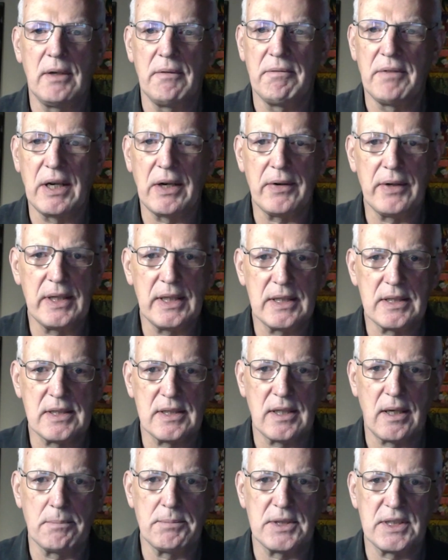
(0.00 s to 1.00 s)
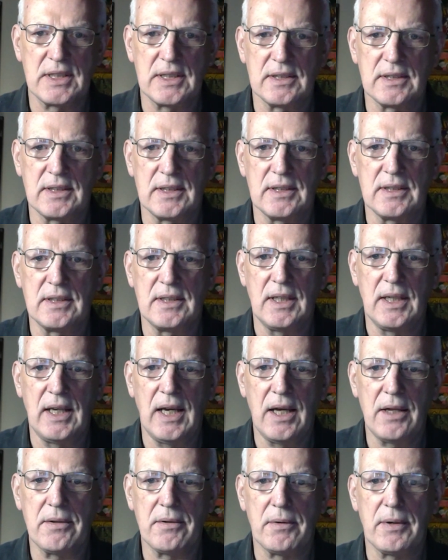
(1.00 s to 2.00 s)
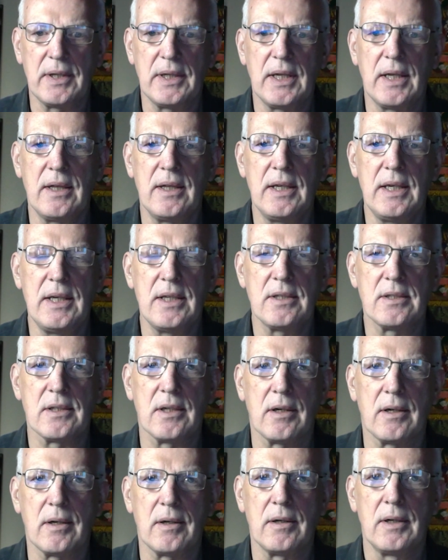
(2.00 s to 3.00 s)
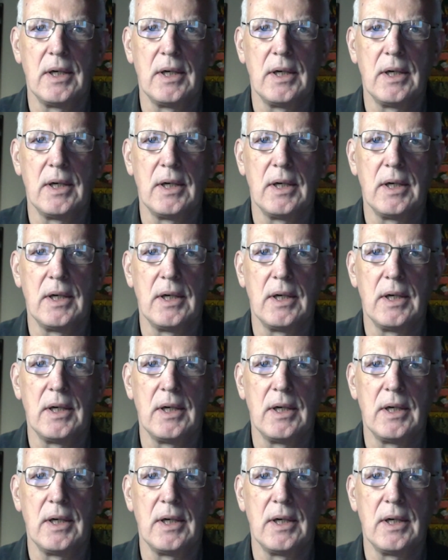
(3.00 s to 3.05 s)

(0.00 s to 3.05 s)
various substances together, and then these are